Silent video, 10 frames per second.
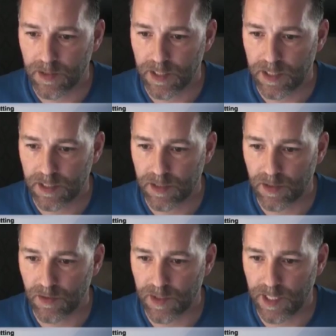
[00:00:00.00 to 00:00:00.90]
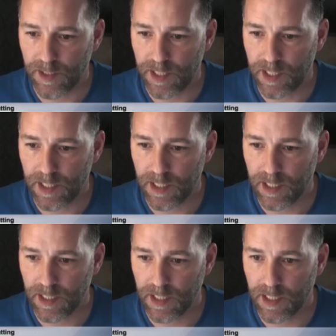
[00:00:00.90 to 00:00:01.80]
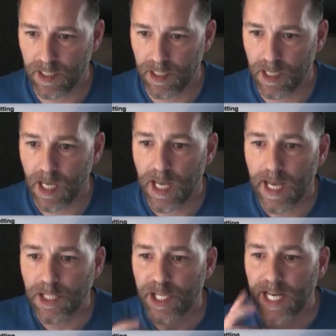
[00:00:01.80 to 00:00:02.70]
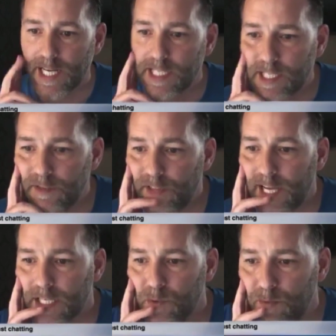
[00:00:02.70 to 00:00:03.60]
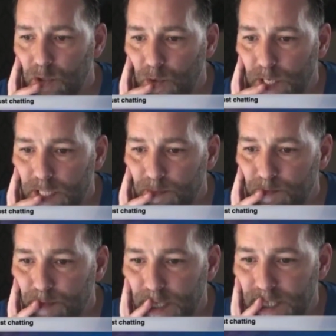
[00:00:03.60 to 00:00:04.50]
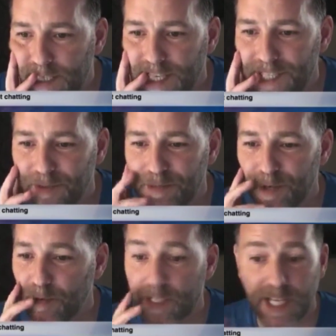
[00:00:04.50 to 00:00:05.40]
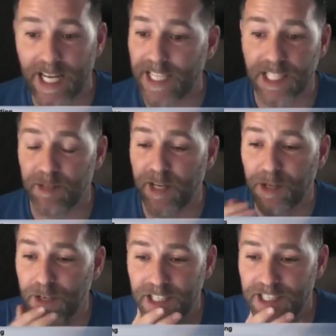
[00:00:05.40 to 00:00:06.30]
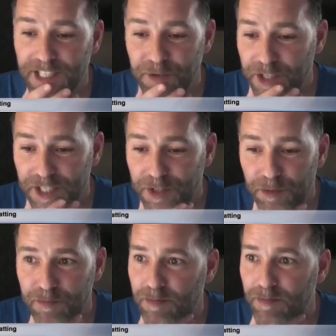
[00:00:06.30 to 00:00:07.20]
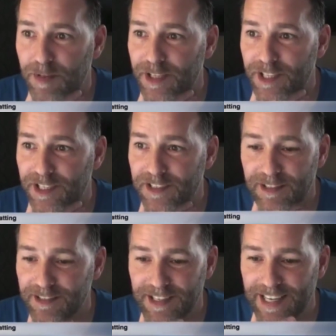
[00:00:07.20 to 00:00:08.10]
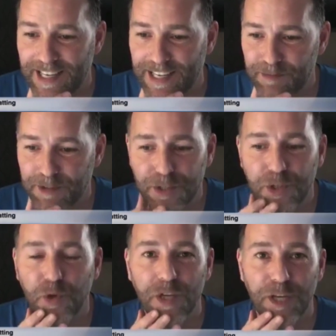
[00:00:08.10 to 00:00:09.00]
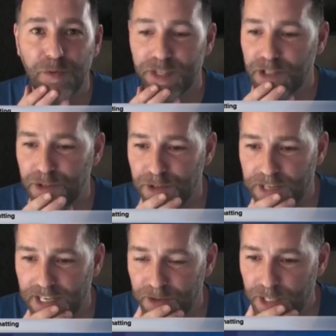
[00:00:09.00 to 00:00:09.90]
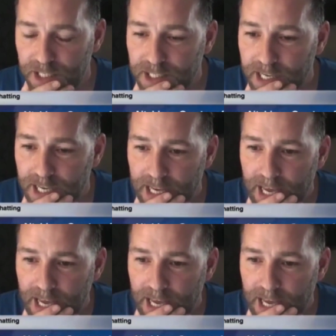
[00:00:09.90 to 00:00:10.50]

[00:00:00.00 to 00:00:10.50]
I'll just scroll down here. Jen Atkinson, thanks. One more question, please. Last one, I promise. You can ask as many questions as you want. There's no, there's totally open to kind of questions.